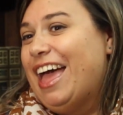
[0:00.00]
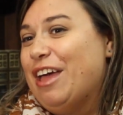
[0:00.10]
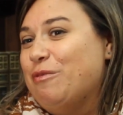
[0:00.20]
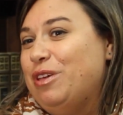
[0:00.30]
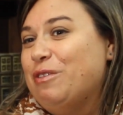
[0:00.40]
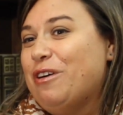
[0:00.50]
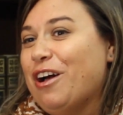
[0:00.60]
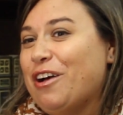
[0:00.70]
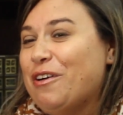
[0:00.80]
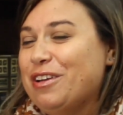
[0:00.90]
And we
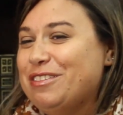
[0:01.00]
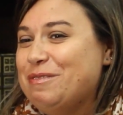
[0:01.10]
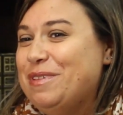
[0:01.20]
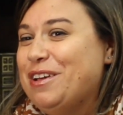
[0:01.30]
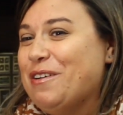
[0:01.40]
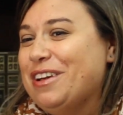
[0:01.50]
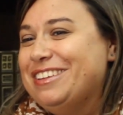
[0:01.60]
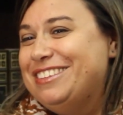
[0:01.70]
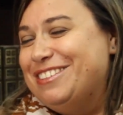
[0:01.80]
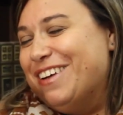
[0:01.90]
are going to be
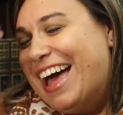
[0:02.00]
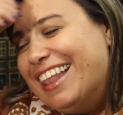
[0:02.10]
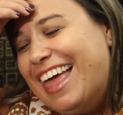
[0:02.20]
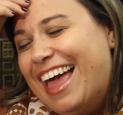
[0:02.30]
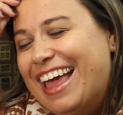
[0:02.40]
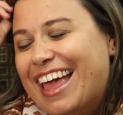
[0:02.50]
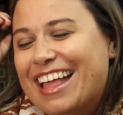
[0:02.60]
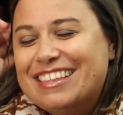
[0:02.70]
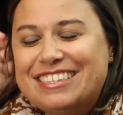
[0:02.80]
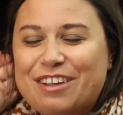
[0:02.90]
going to LA
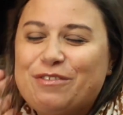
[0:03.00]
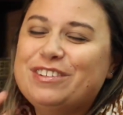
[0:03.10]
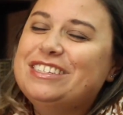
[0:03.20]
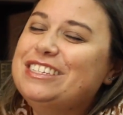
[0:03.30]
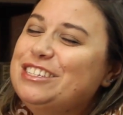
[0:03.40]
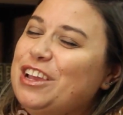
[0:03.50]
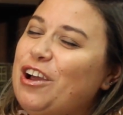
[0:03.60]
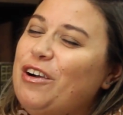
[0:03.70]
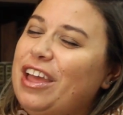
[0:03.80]
and San Francisco,